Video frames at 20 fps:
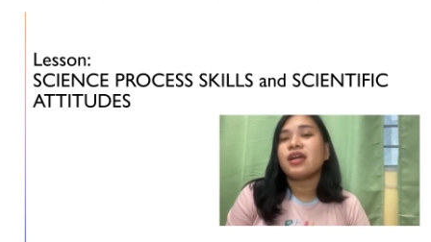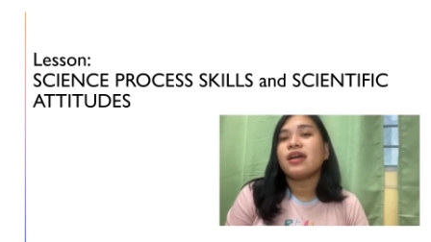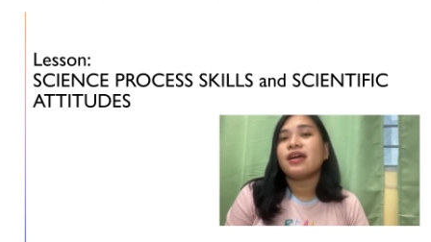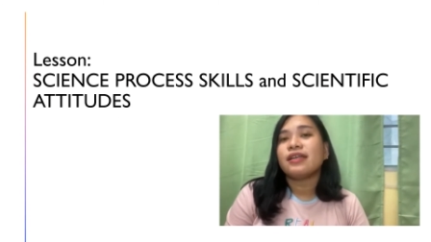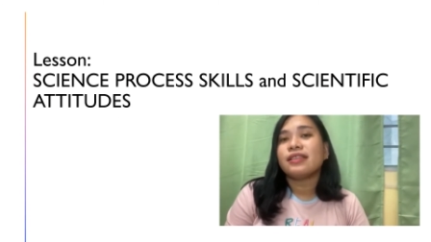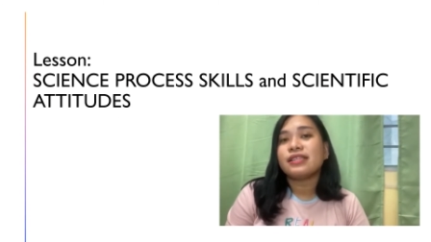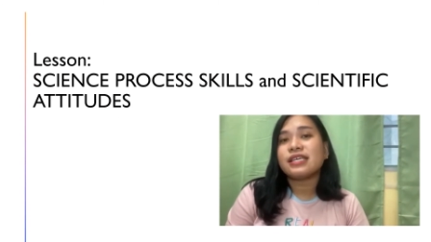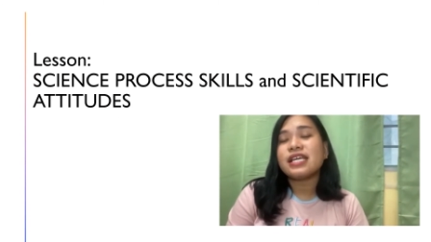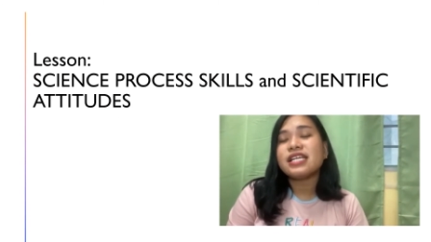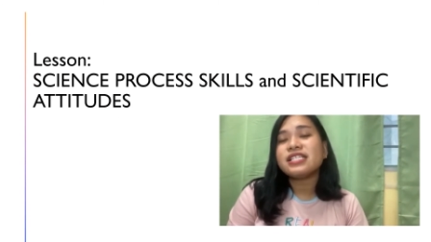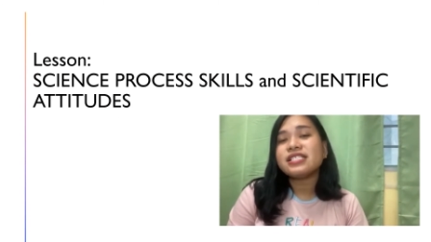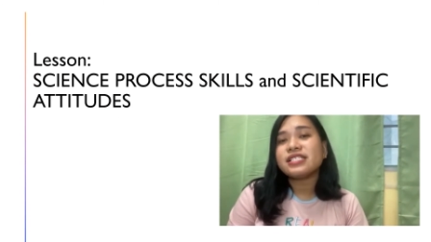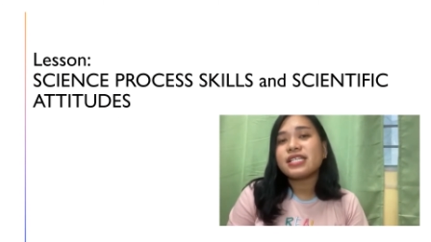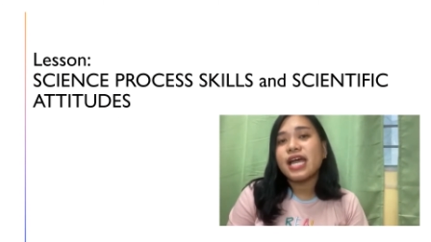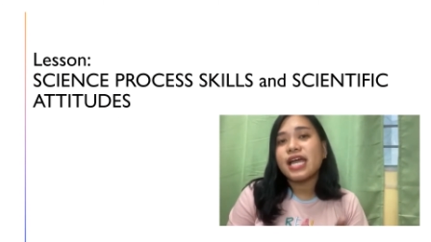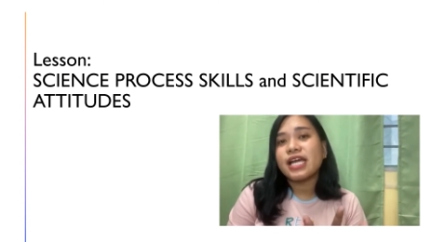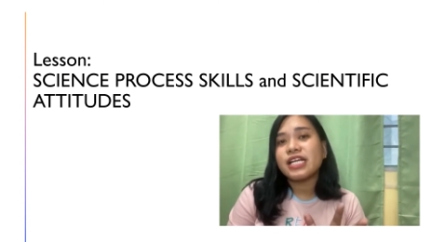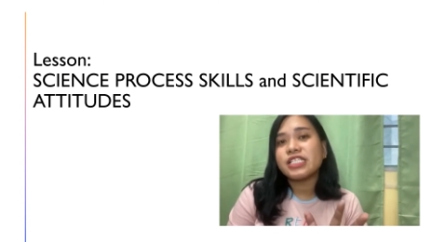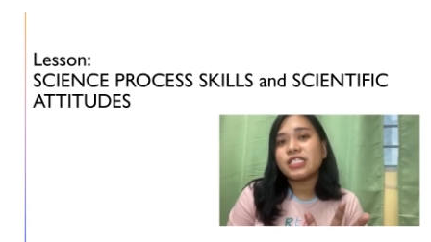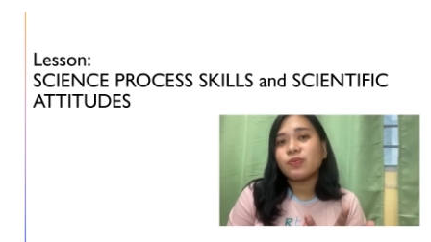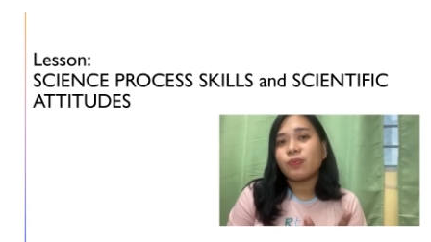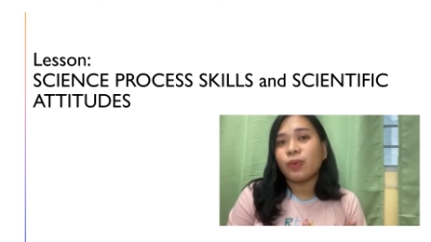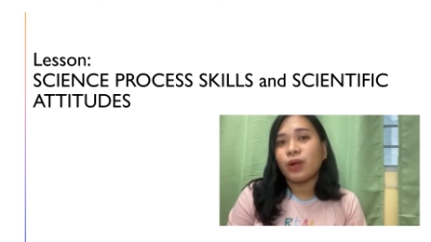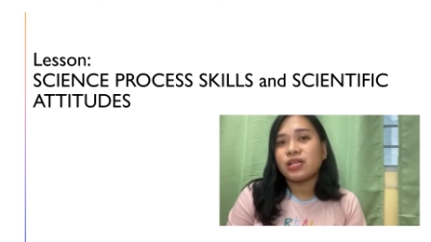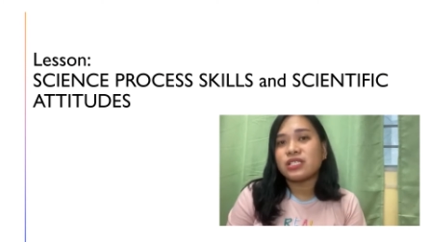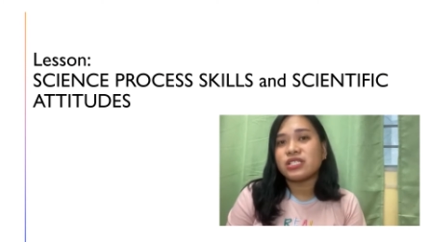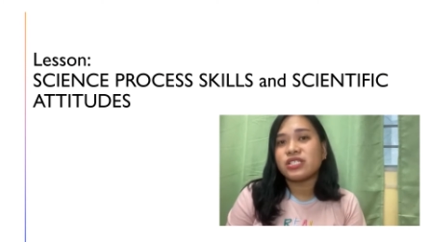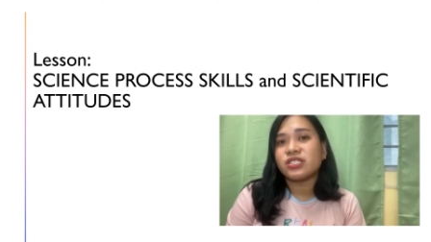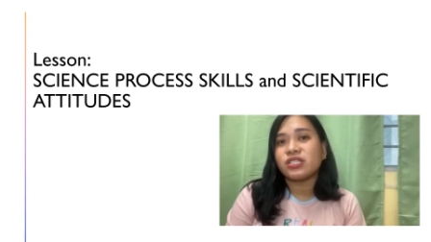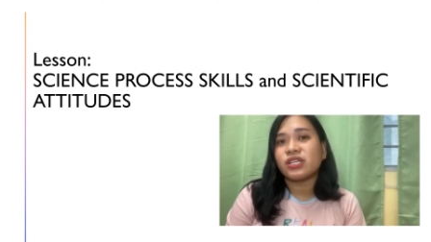These science
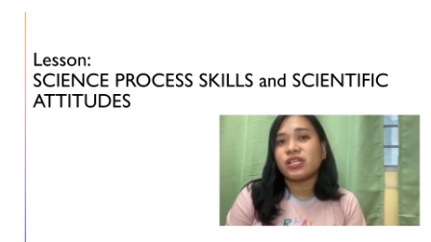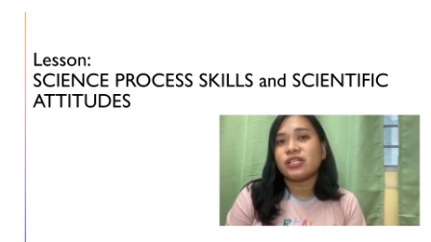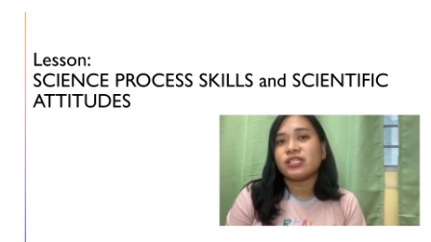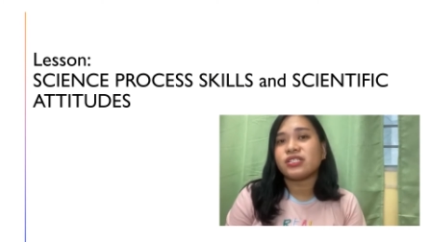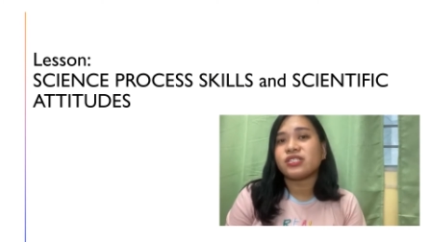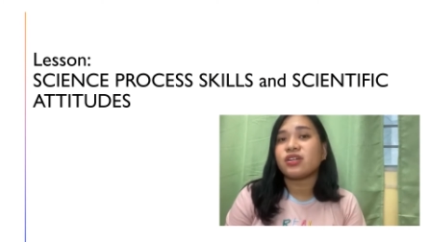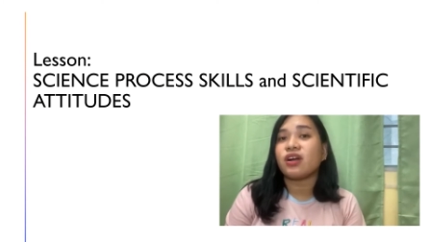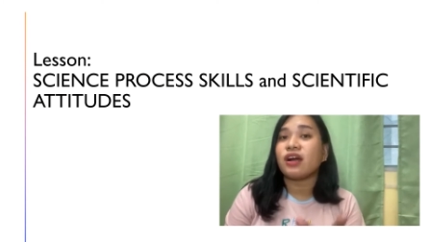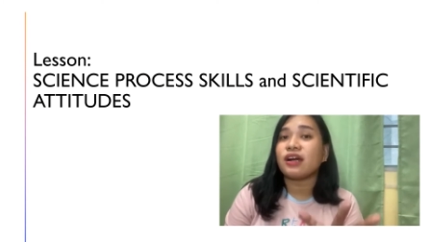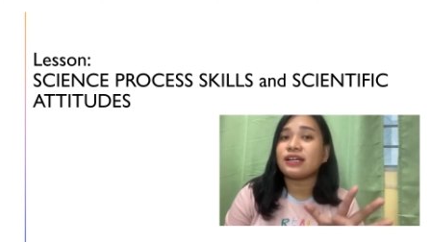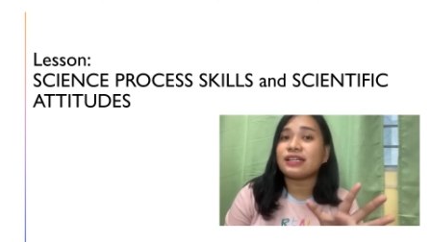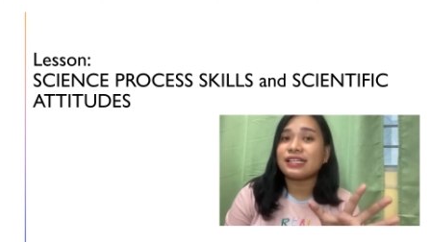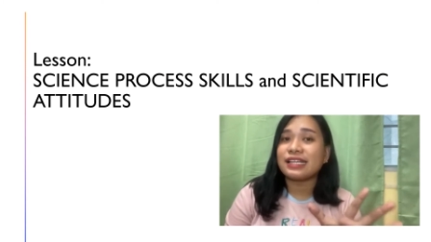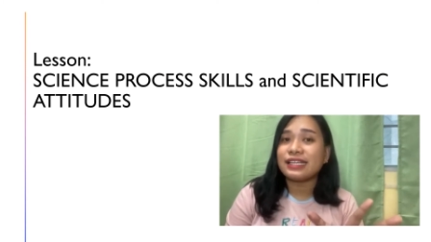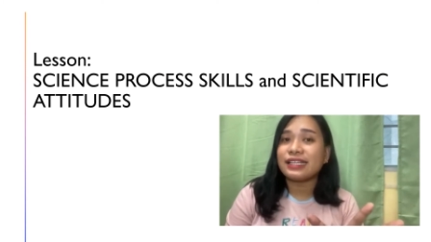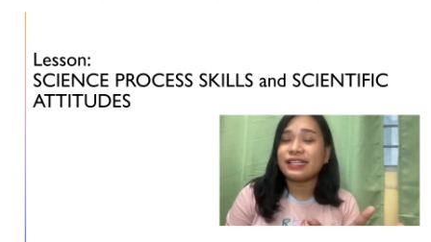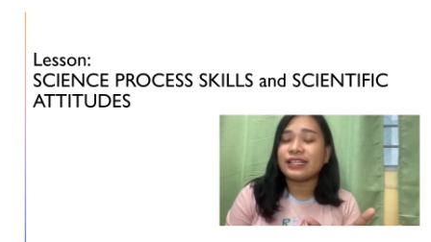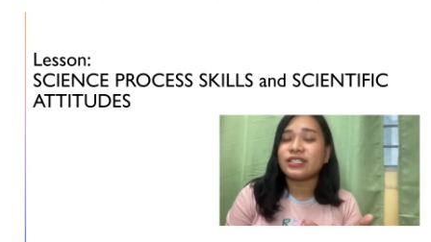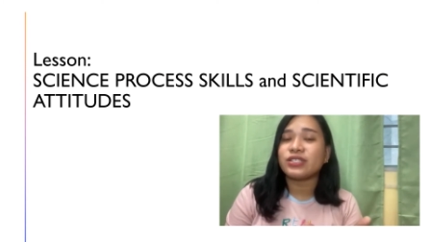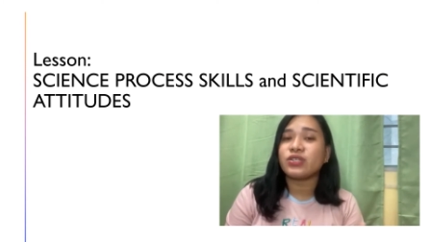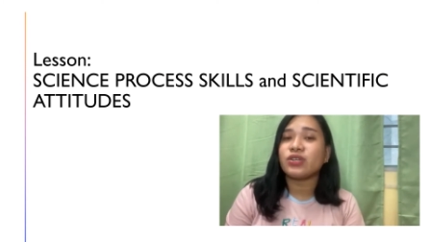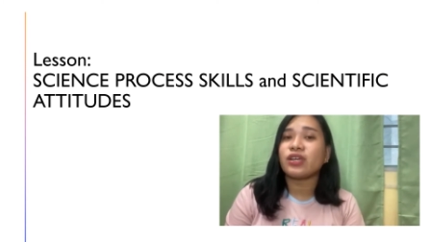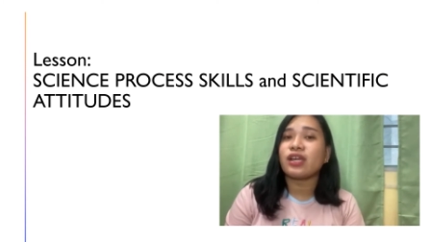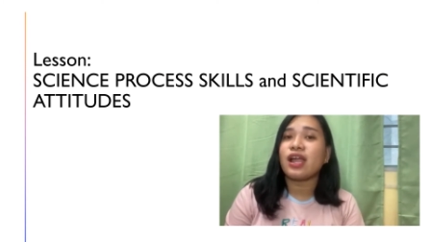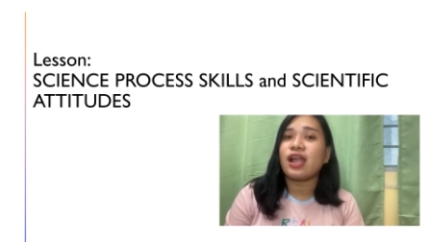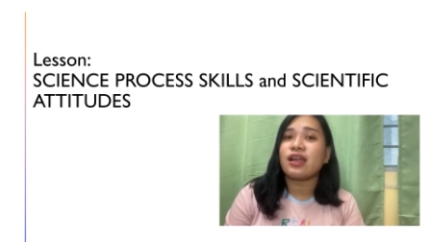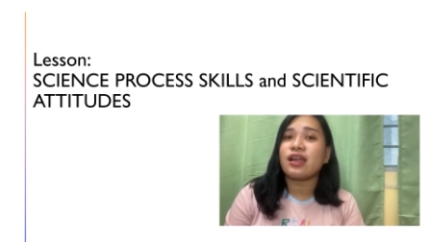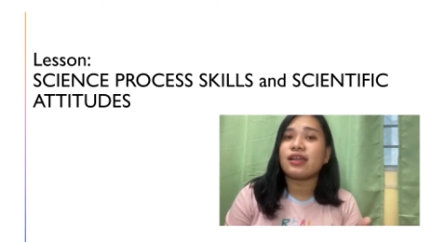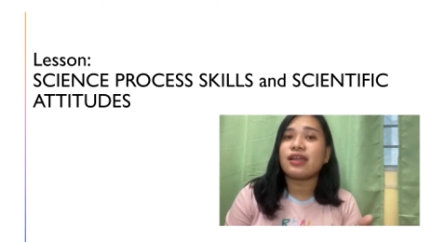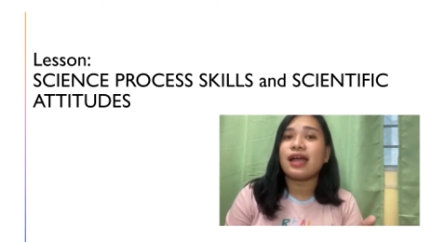process skills are needed to
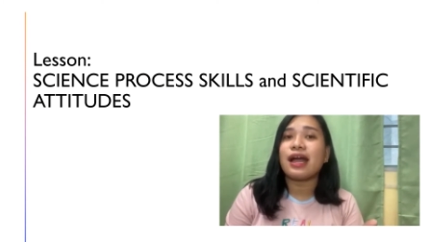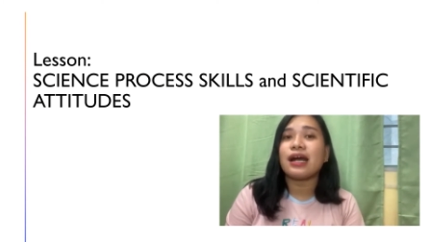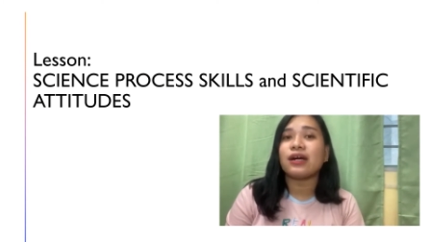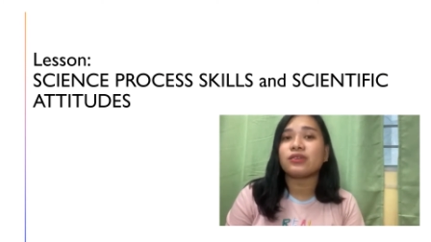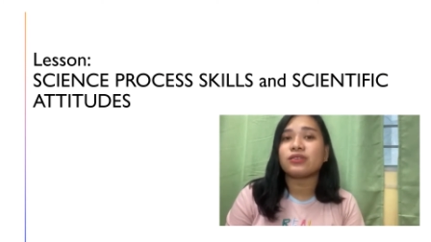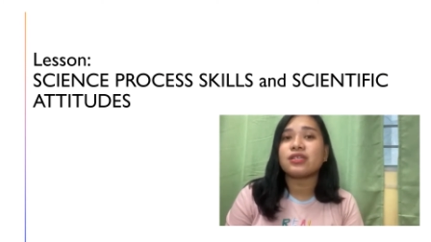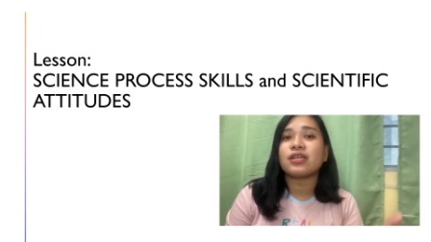carry out